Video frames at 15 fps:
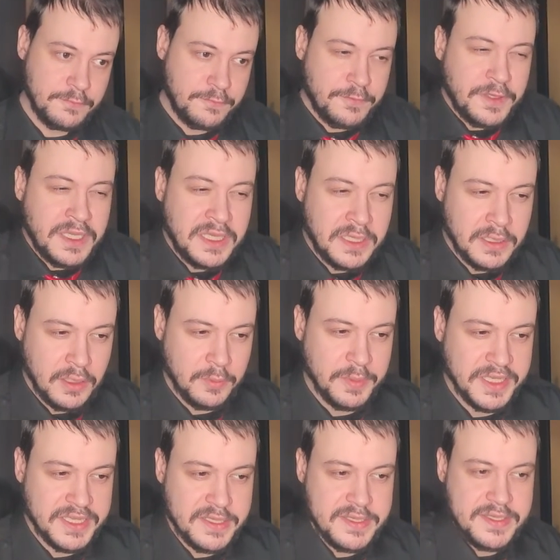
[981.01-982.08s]
feel,
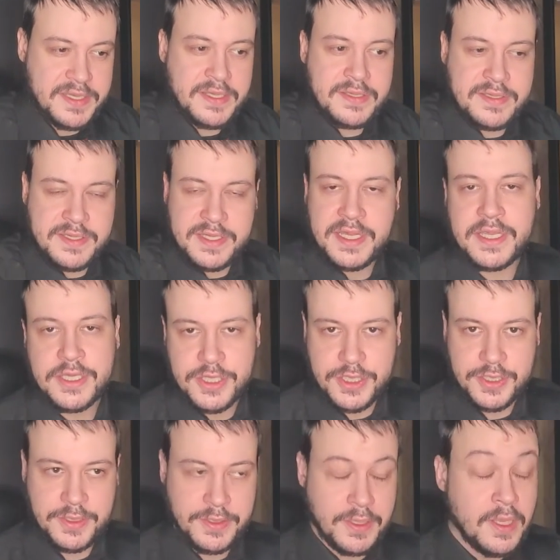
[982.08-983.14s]
better
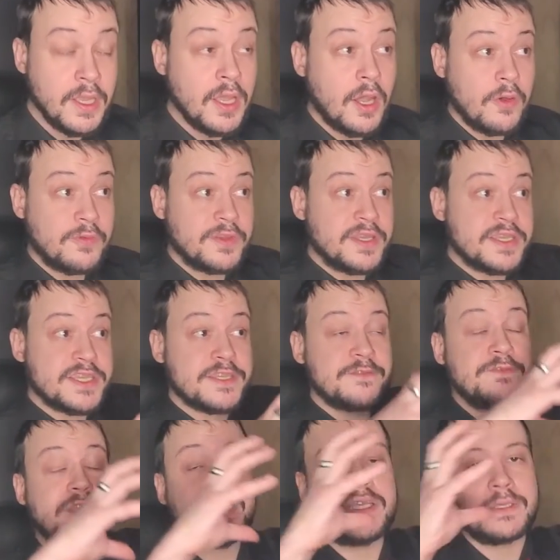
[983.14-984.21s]
sensation of the
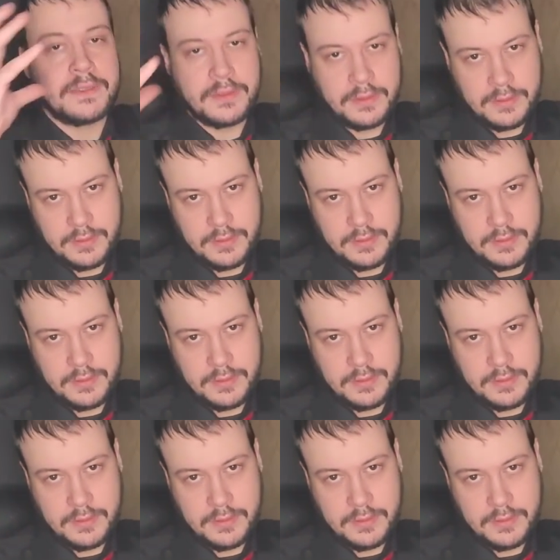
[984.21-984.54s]
sphere